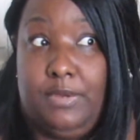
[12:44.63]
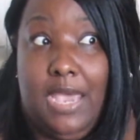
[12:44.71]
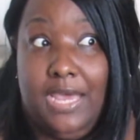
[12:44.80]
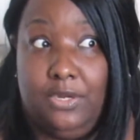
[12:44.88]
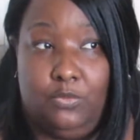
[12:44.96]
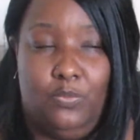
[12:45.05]

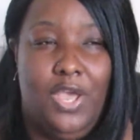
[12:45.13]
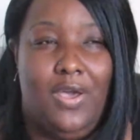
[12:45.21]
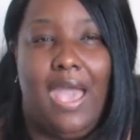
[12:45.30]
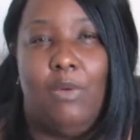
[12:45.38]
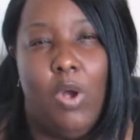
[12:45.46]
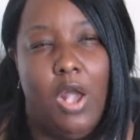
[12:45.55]
I
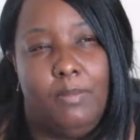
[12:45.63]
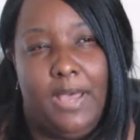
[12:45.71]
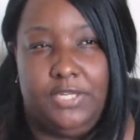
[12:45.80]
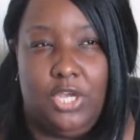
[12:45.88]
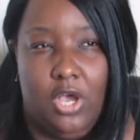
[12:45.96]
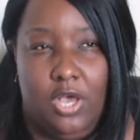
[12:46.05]
walk
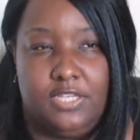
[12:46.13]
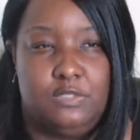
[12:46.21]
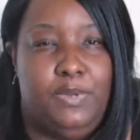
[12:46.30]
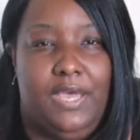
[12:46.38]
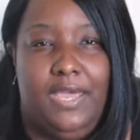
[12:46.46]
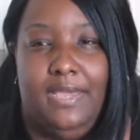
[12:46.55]
my dogs,
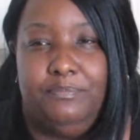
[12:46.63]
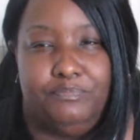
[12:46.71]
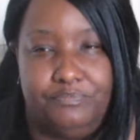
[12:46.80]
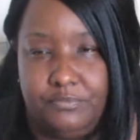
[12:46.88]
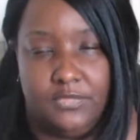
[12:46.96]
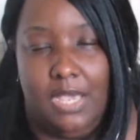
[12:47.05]
but
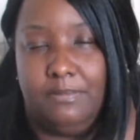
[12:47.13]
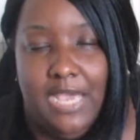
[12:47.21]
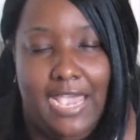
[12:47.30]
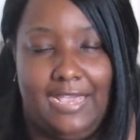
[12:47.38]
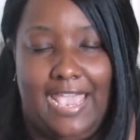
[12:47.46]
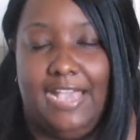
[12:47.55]
I'm
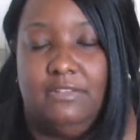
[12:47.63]
not